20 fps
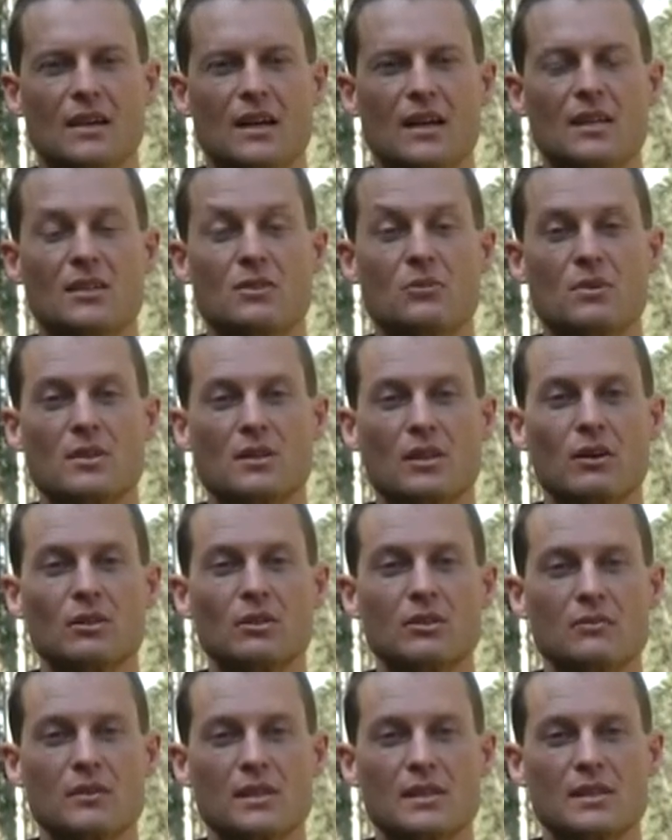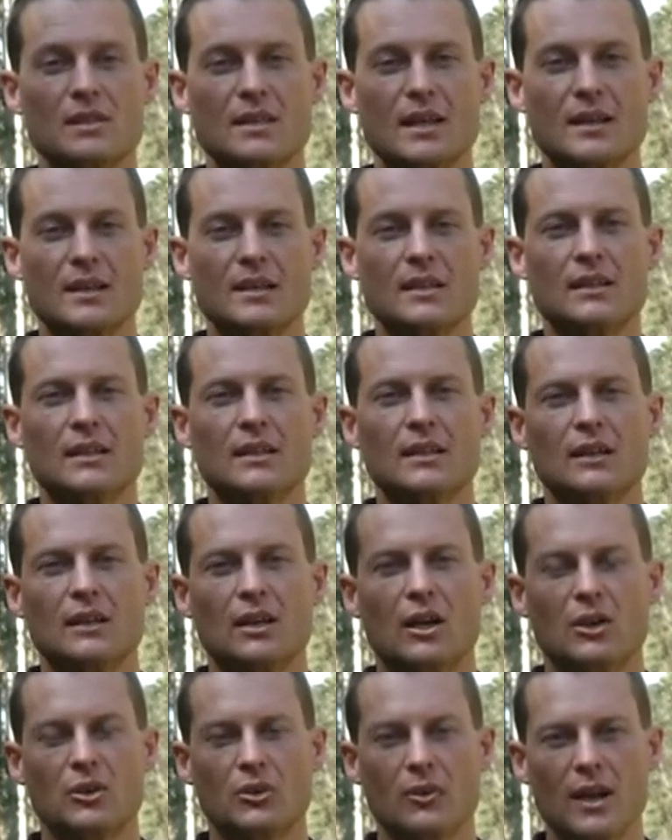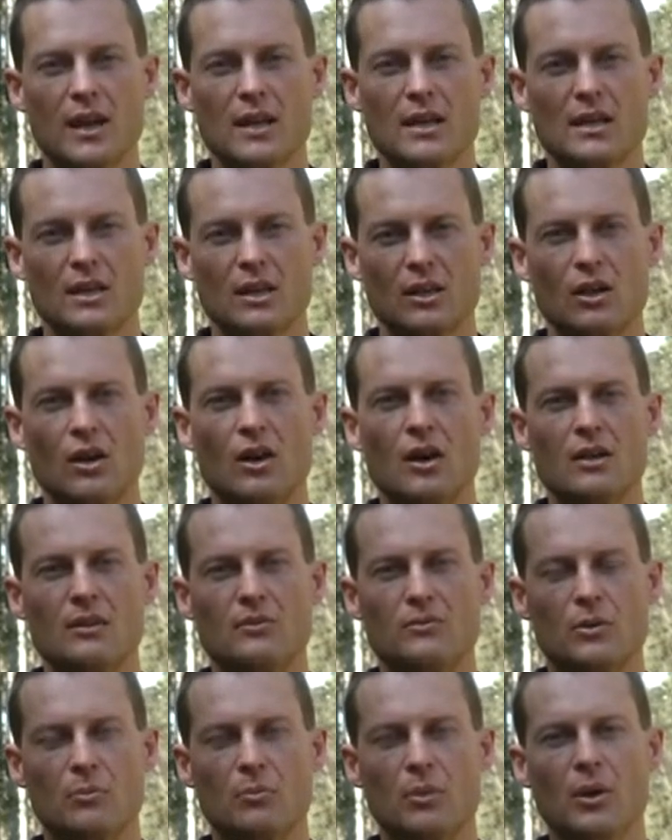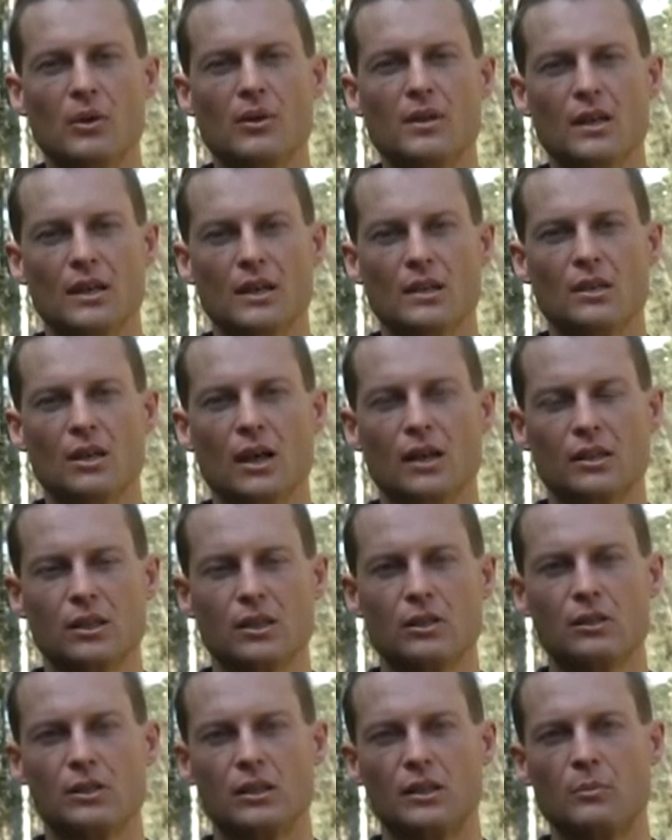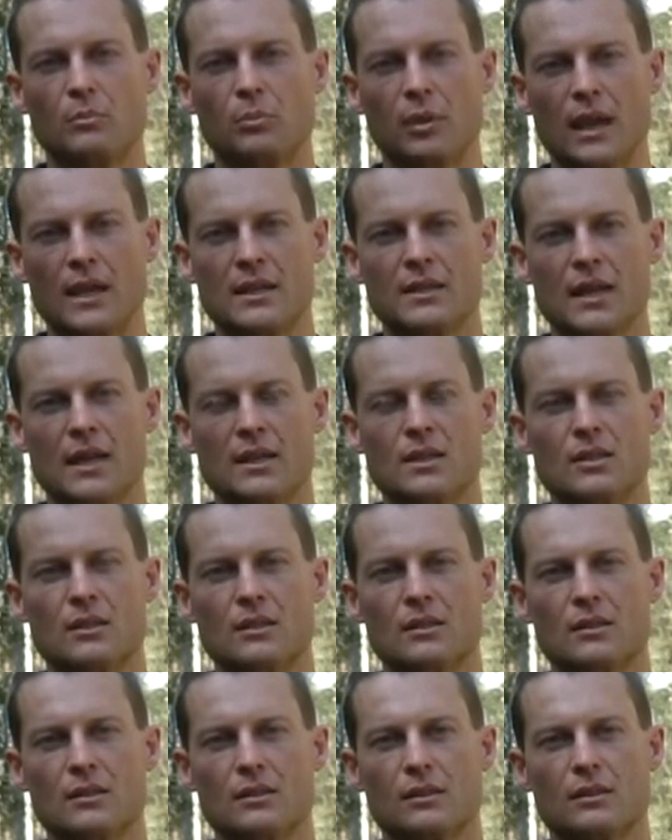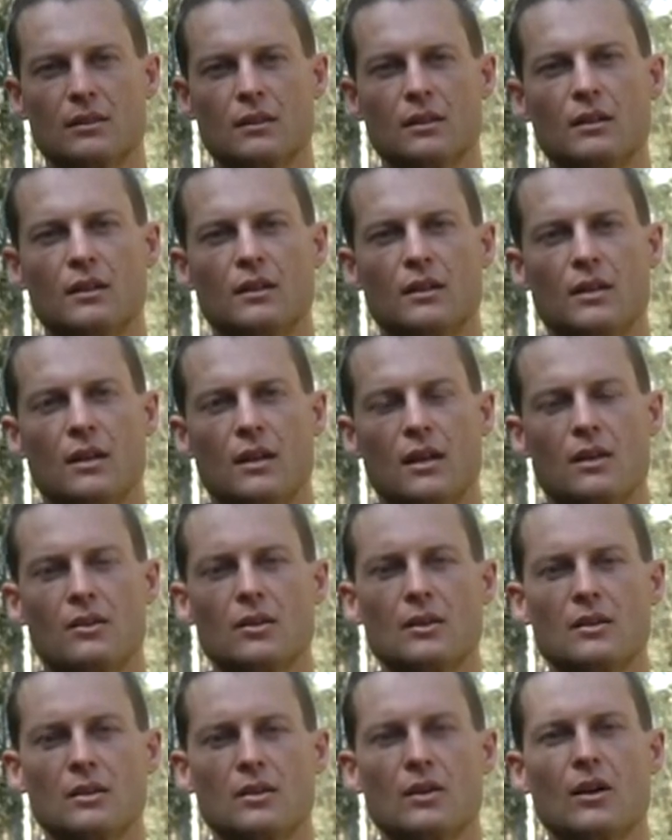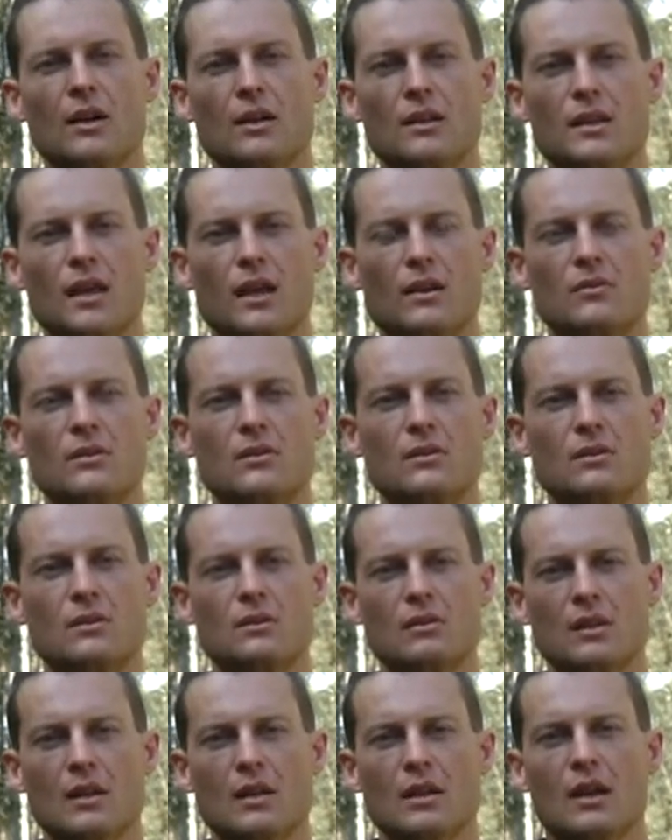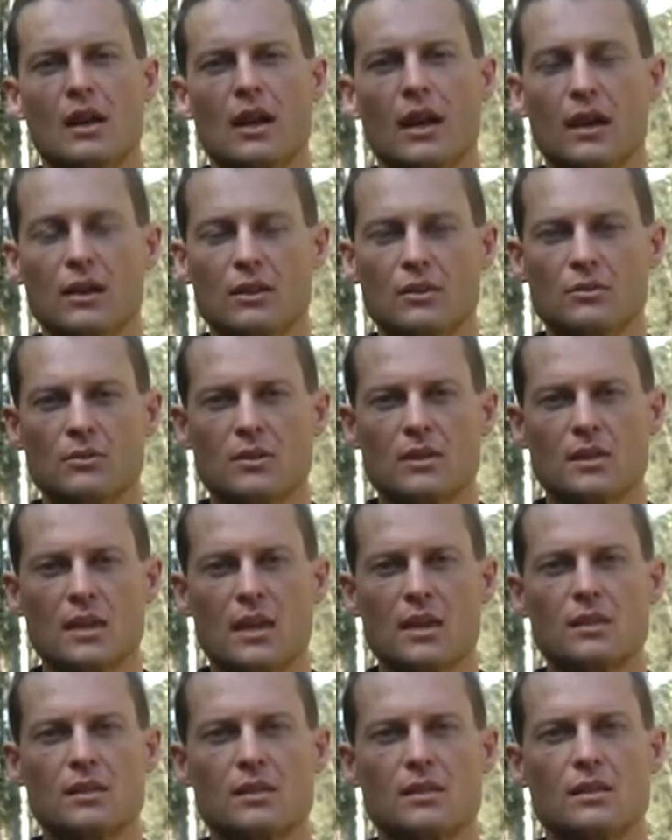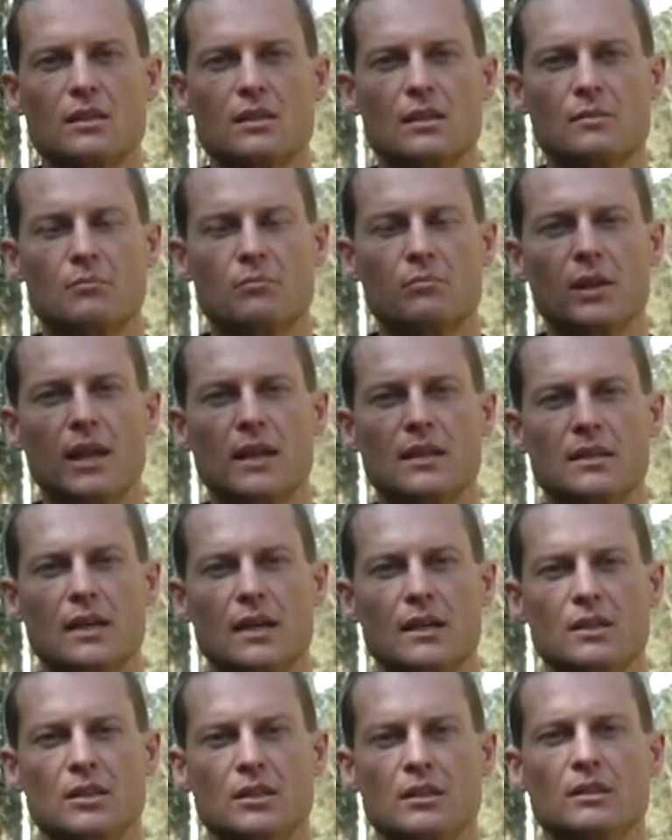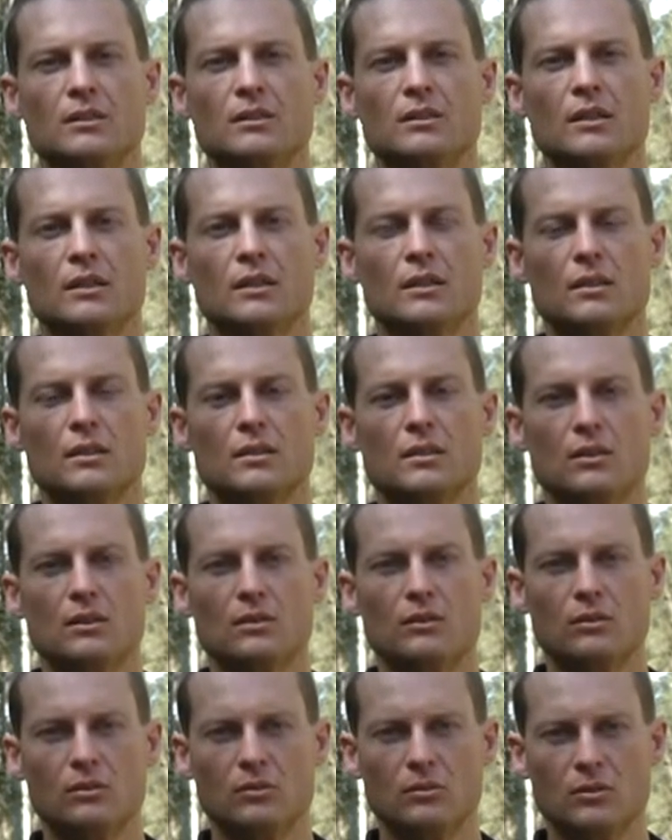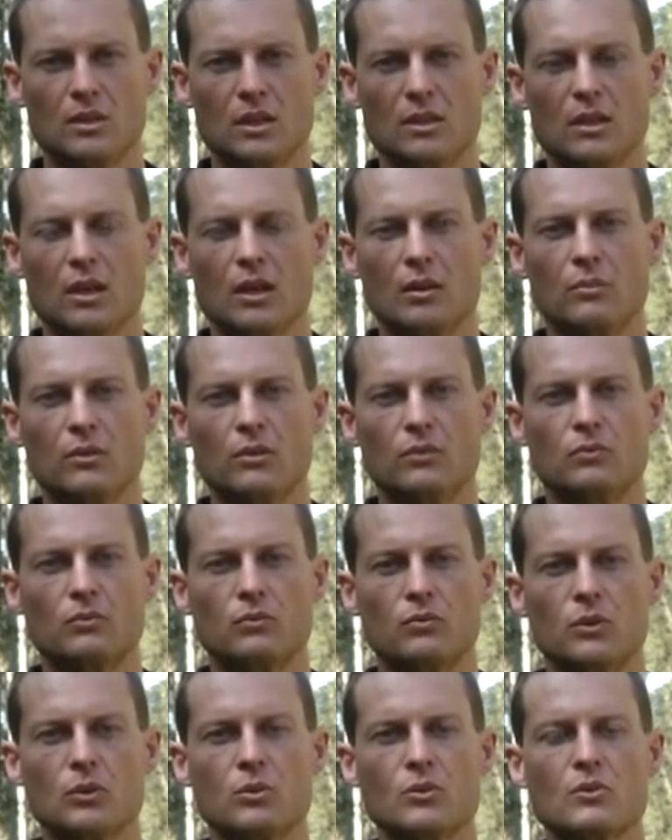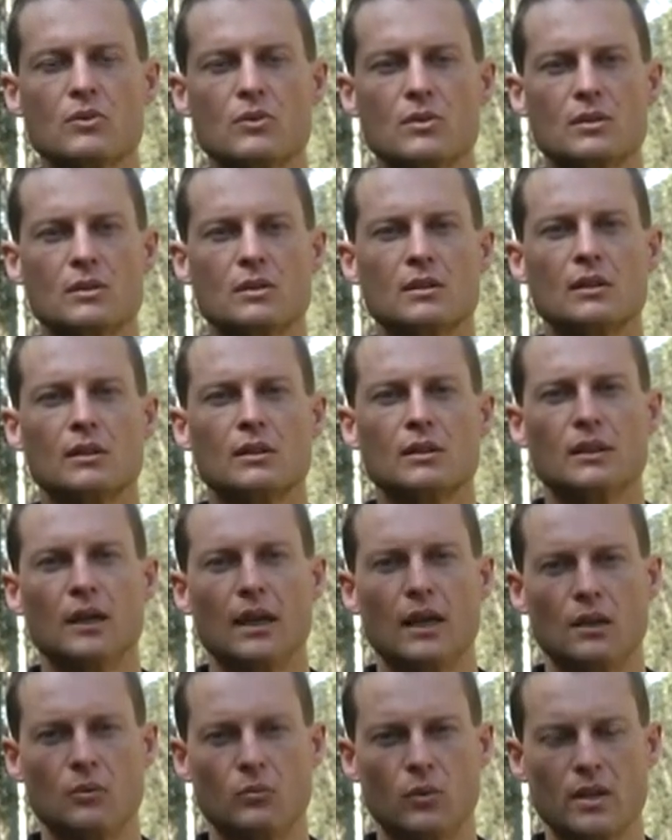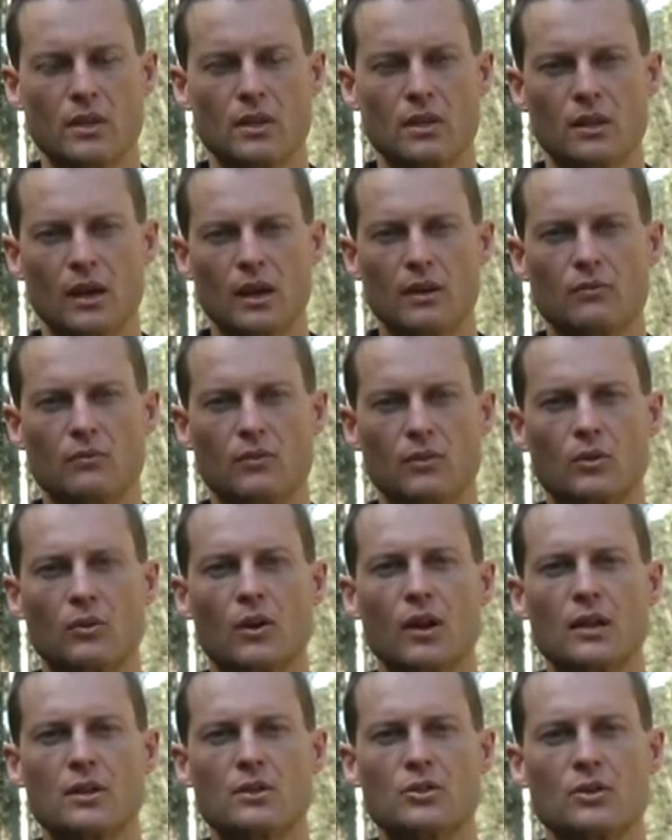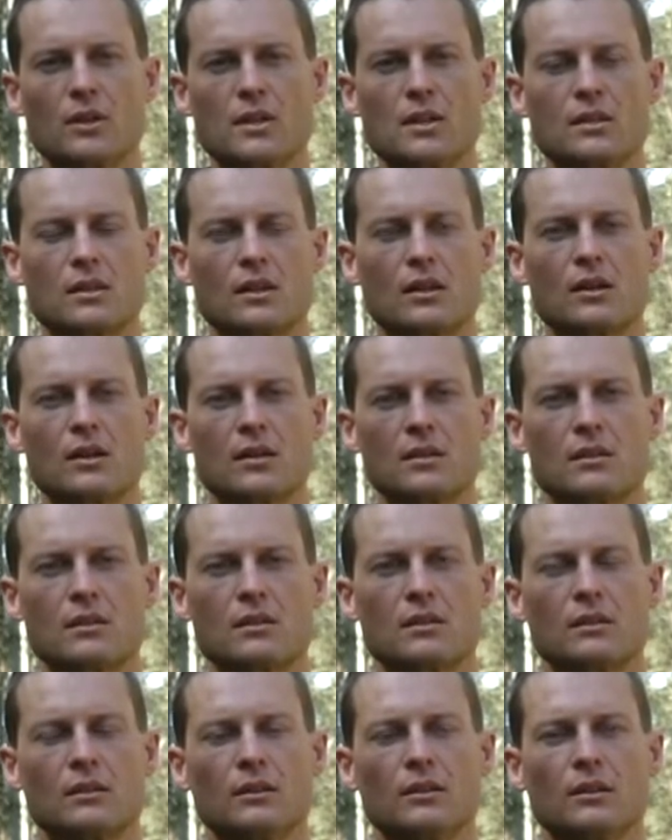As a result of this study, I created a guide for burning in young eucalypt plantations. Now, this guide covers how to assess the plantation to determine fuels and whether you have the right tree size,